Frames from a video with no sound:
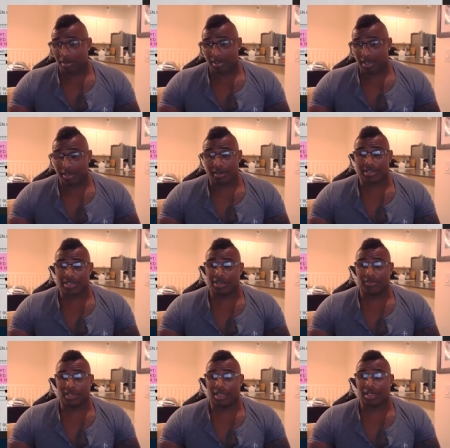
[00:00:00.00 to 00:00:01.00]
near a
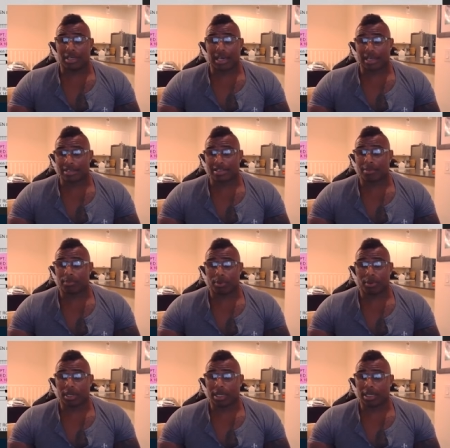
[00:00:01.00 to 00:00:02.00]
TV at some
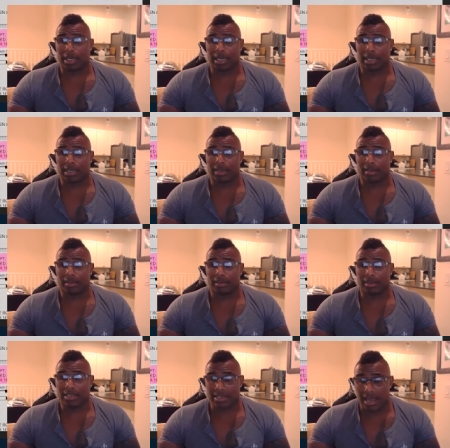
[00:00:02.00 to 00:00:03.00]
point
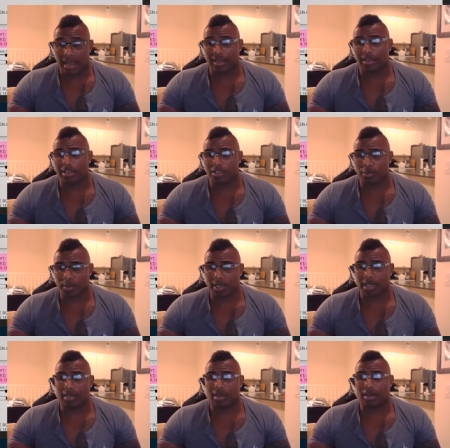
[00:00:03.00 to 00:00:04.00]
and this island is
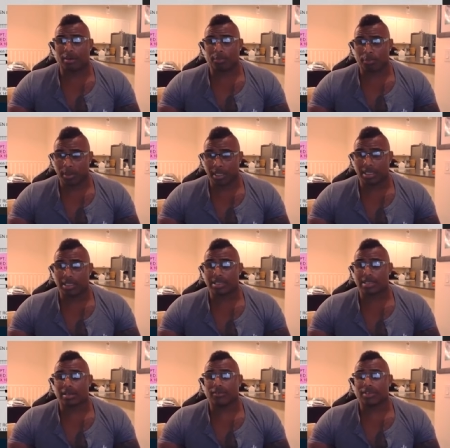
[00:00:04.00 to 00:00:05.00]
pretty a pretty
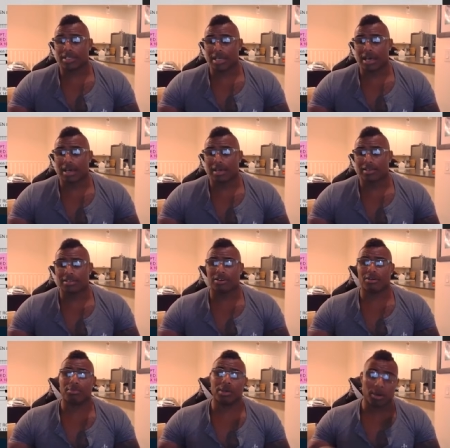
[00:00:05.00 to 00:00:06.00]
decent of a size,
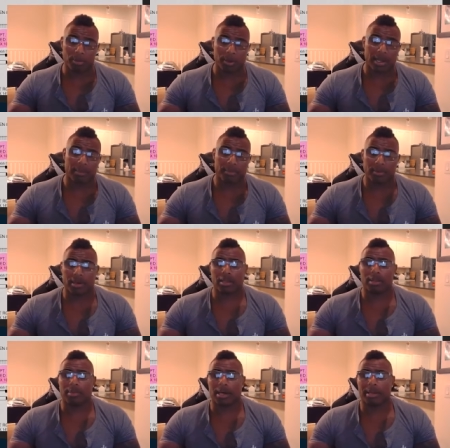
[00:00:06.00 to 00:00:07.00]
so meal prep on
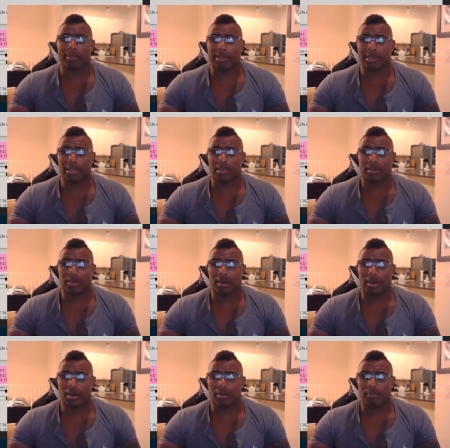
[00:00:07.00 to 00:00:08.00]
the bodybuilding
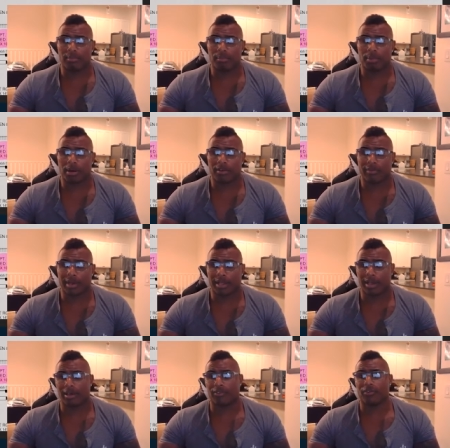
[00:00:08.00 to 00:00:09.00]
um, part of my
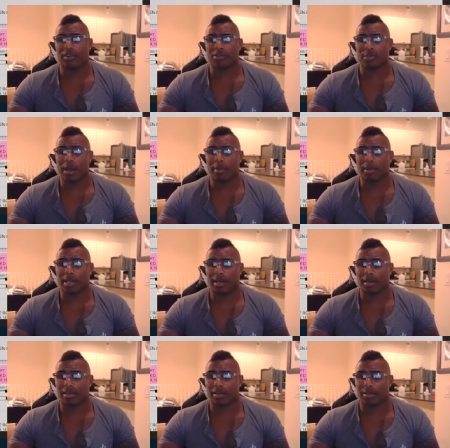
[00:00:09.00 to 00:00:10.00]
life is probably
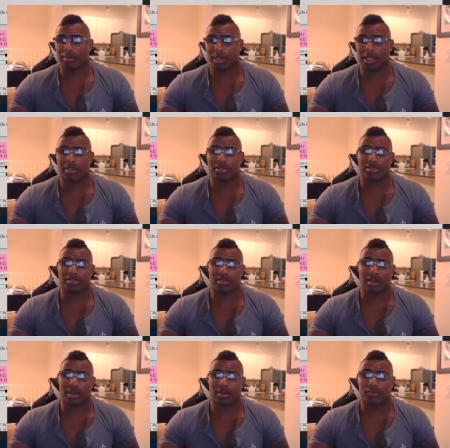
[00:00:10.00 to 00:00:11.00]
not going to diminish. There's a
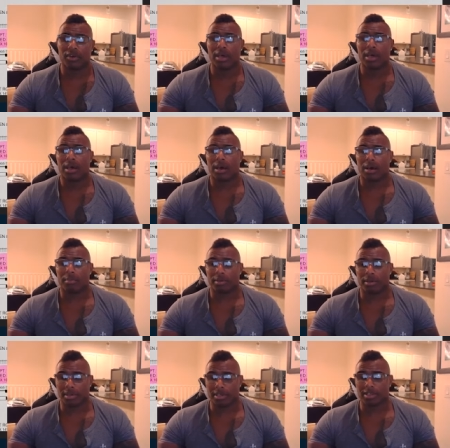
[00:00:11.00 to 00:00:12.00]
lot of um,
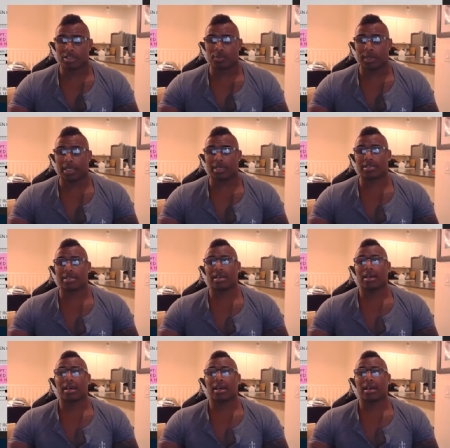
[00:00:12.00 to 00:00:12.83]
cooking space.